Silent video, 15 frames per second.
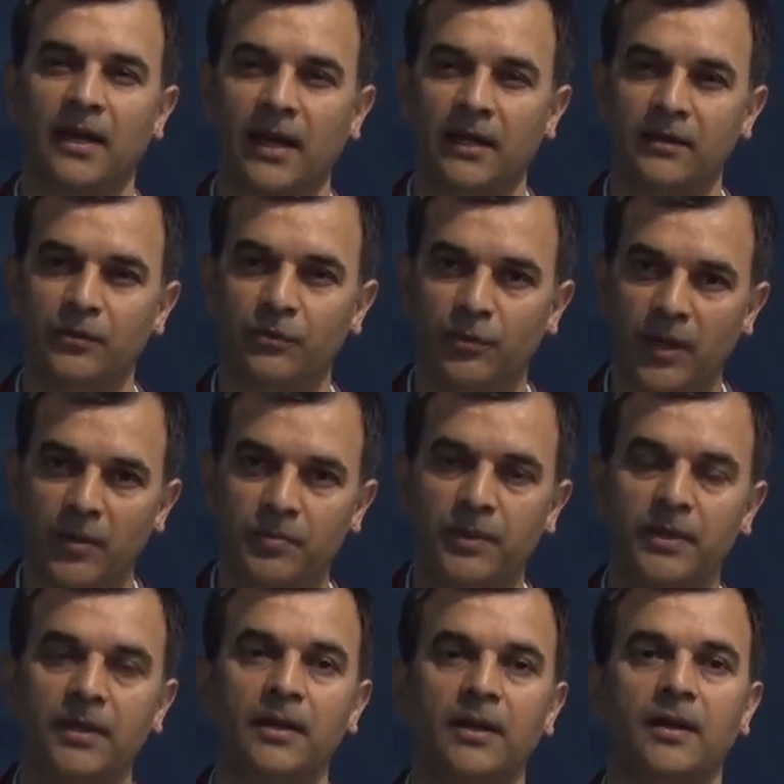And the
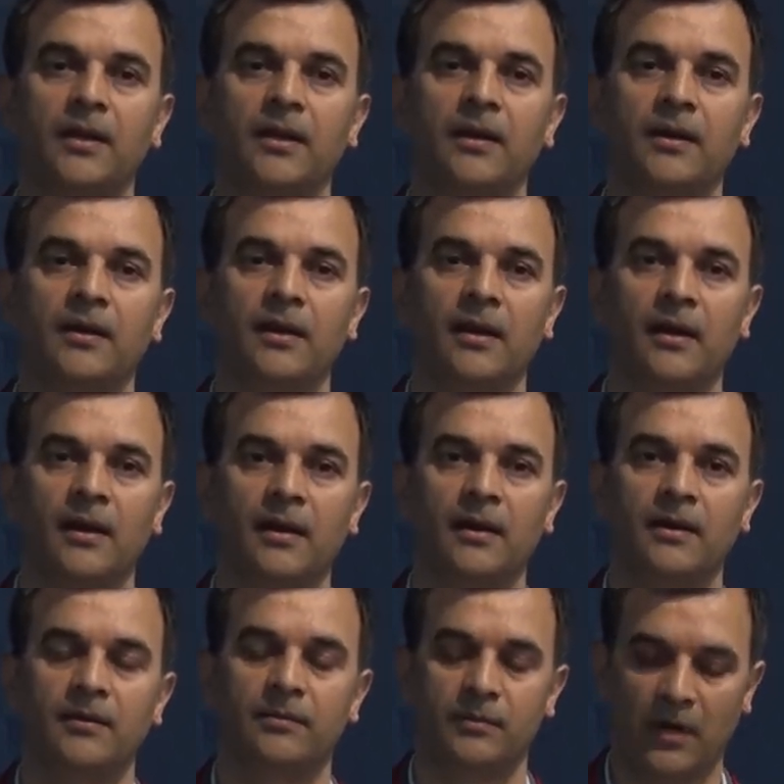weapon
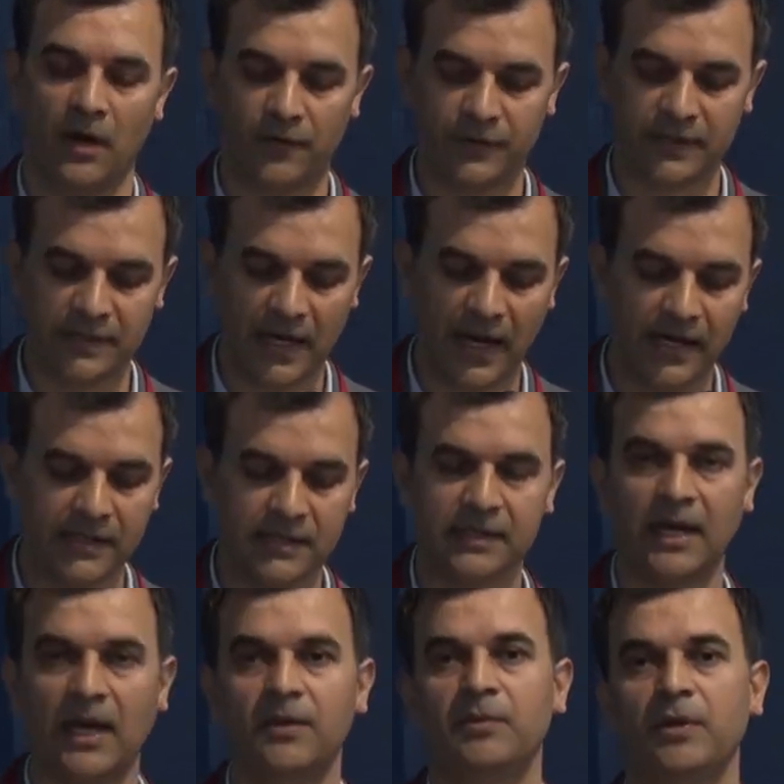of science
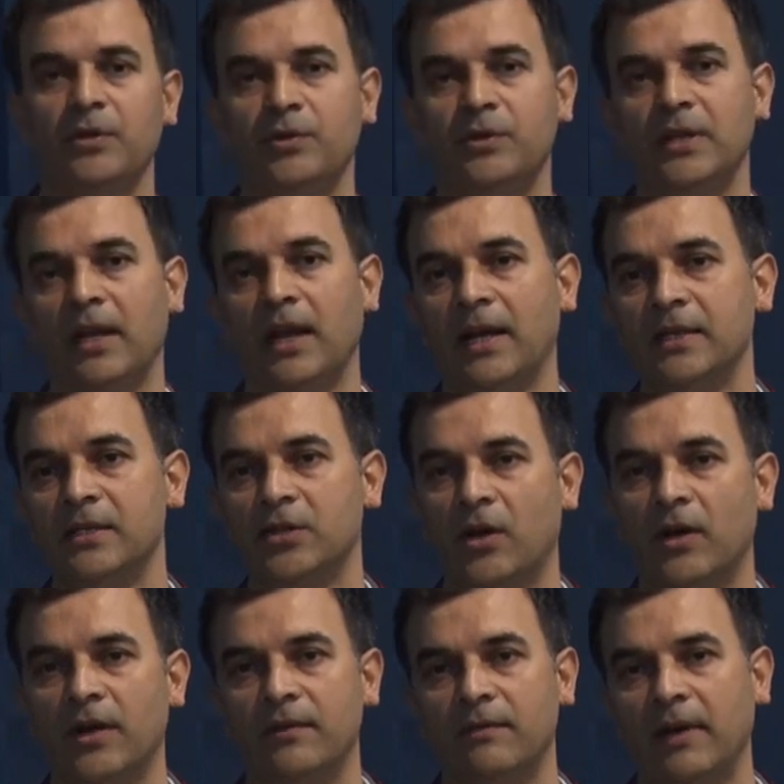can be utilized
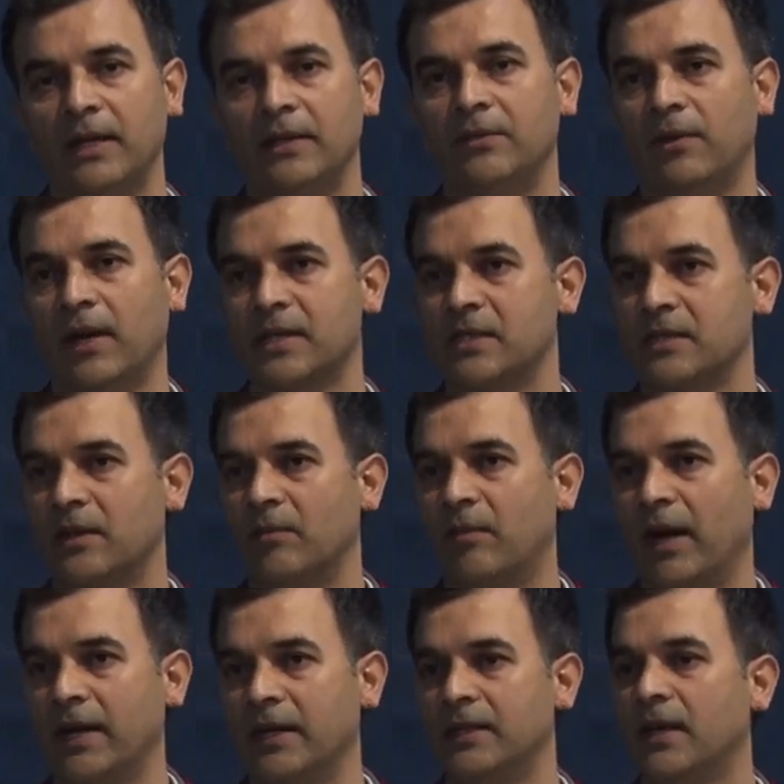only by the rational
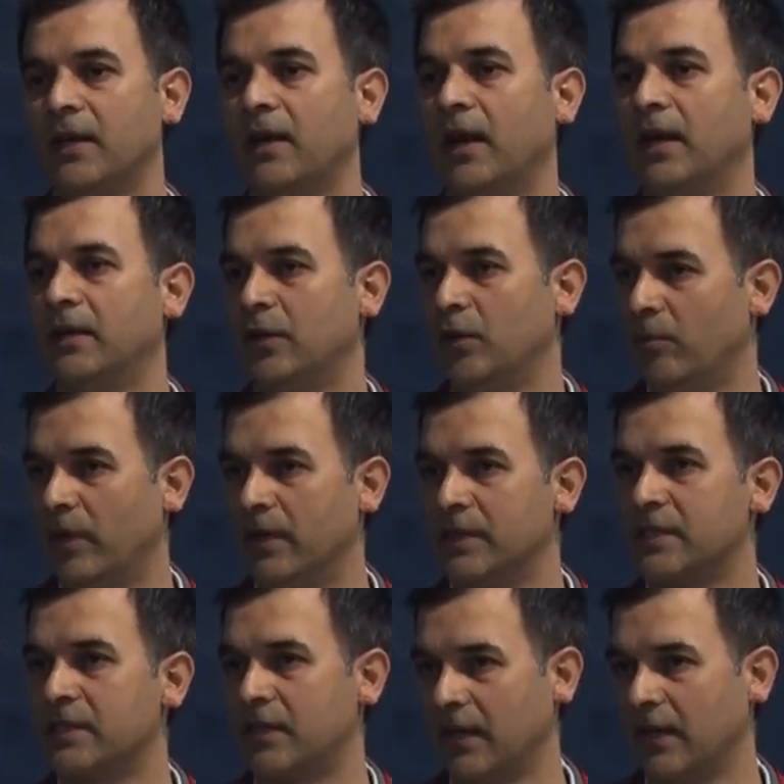mind and
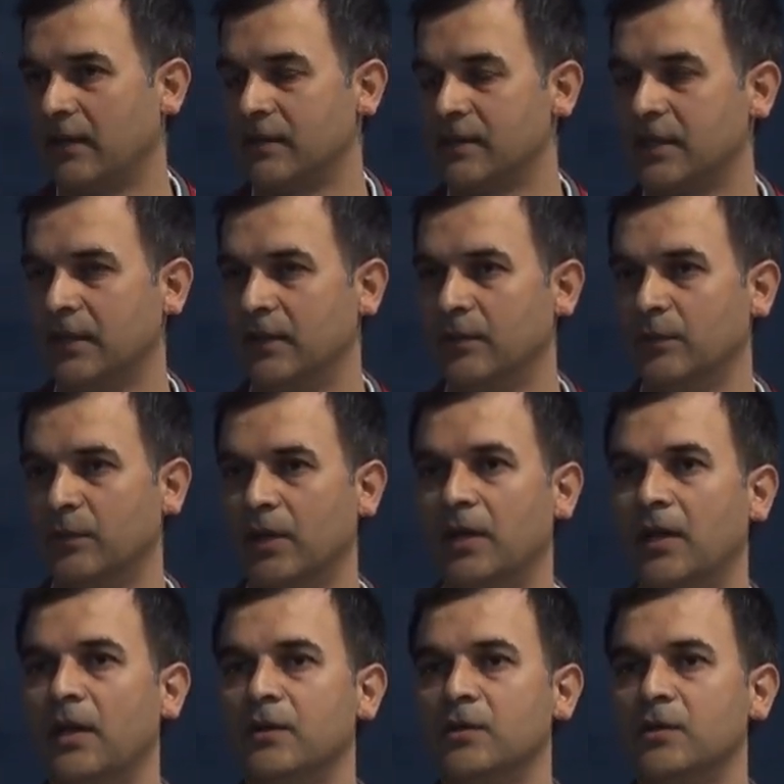humanist thinkers in the world.